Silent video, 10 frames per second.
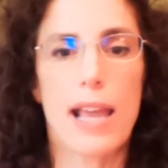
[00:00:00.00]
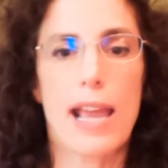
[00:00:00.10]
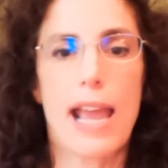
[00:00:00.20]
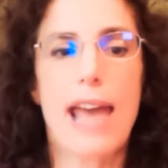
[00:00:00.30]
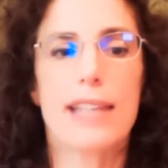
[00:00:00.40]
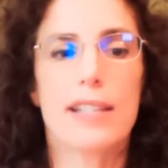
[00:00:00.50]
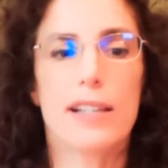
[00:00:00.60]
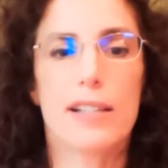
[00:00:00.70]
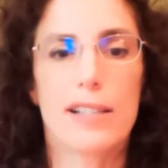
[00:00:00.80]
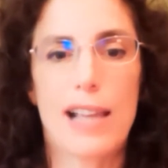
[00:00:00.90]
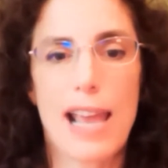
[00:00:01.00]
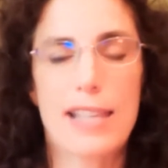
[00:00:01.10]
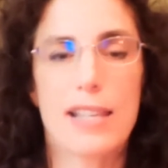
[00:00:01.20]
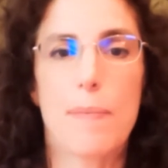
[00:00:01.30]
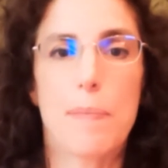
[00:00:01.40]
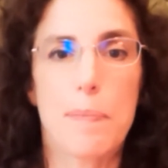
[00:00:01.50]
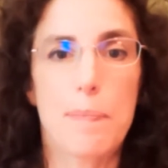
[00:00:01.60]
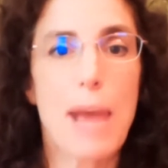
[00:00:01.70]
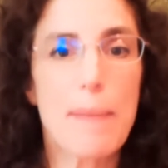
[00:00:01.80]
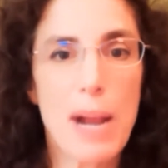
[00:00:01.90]
as a
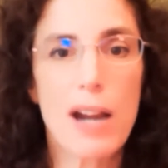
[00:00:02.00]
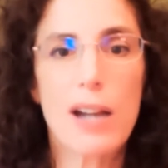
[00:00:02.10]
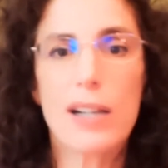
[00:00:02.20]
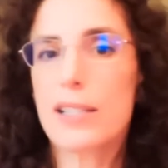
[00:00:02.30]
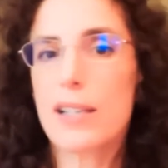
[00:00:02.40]
pet parent and